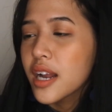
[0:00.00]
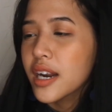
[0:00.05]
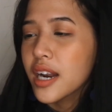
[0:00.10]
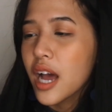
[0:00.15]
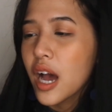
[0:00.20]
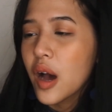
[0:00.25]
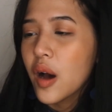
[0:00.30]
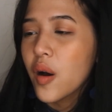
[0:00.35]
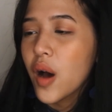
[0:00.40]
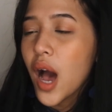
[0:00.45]

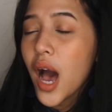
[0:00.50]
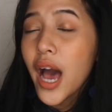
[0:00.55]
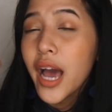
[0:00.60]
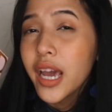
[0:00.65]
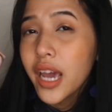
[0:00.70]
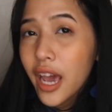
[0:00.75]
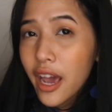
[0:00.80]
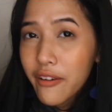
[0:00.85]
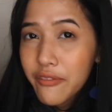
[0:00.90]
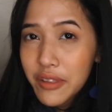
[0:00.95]
Now
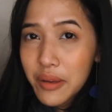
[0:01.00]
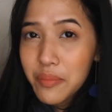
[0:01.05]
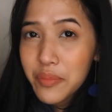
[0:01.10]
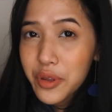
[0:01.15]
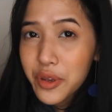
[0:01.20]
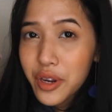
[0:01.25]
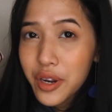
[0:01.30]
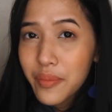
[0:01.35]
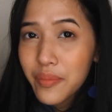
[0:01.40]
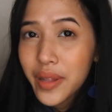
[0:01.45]
I have the
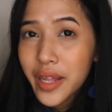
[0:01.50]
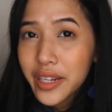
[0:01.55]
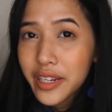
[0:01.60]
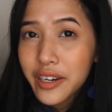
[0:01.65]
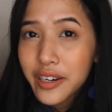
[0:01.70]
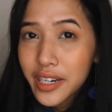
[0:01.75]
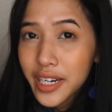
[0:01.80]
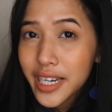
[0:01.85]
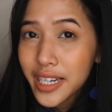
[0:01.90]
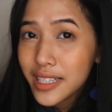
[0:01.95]
beauty
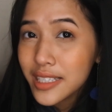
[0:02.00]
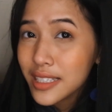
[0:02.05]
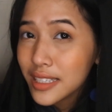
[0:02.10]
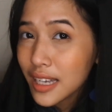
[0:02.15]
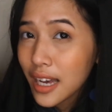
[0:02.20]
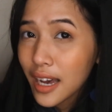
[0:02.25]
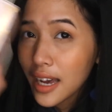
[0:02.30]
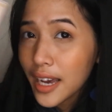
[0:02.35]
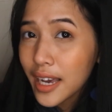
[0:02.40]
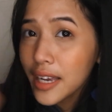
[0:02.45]
blender
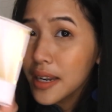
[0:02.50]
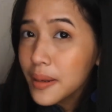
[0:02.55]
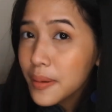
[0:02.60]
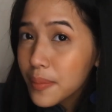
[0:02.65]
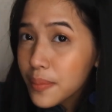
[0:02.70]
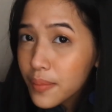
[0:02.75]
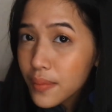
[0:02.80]
inside,